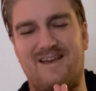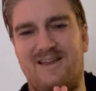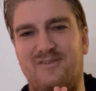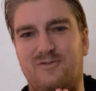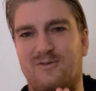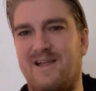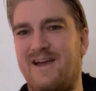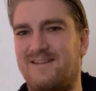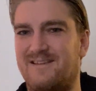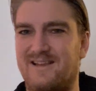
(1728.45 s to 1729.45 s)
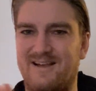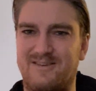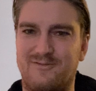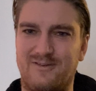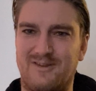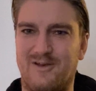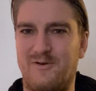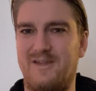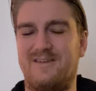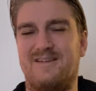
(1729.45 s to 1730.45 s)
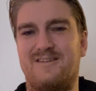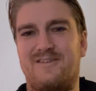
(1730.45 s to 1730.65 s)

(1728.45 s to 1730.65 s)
And if you liked it, like the video and